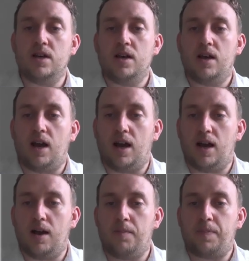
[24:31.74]

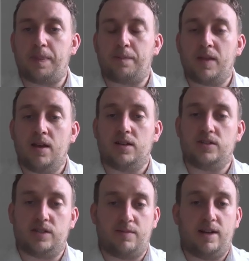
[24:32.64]

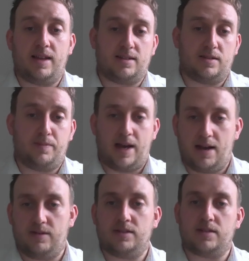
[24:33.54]
because generally that's
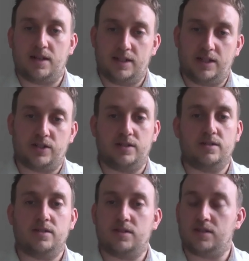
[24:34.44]
parents,
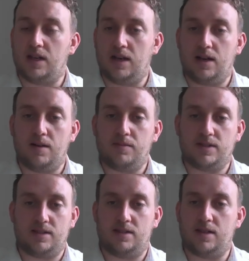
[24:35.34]
clinicians,
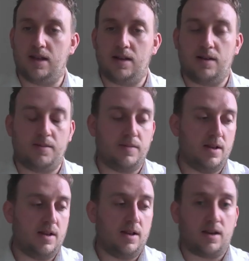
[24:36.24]

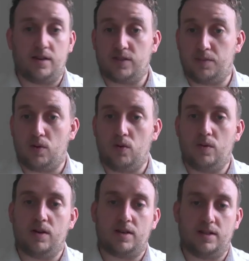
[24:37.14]
kind of support
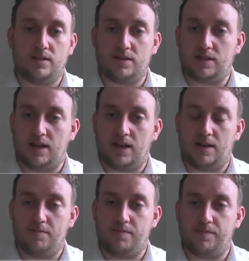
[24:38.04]
workers,
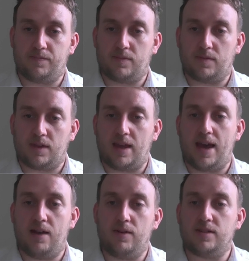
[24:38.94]

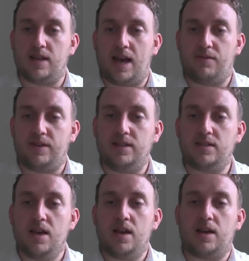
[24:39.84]
carers that have these
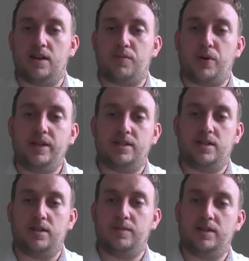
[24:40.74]
kind of
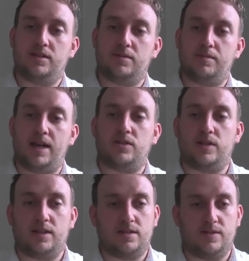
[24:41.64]
predetermined
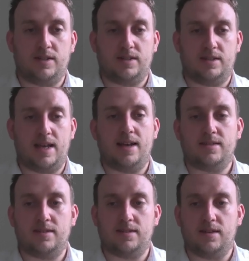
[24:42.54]
metrics of
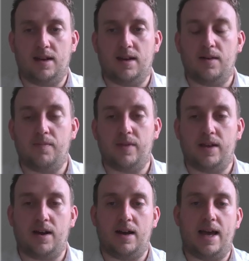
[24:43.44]
success
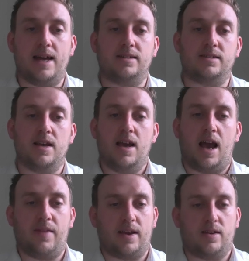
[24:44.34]
in our heads,
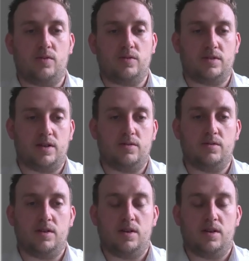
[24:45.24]
and that can also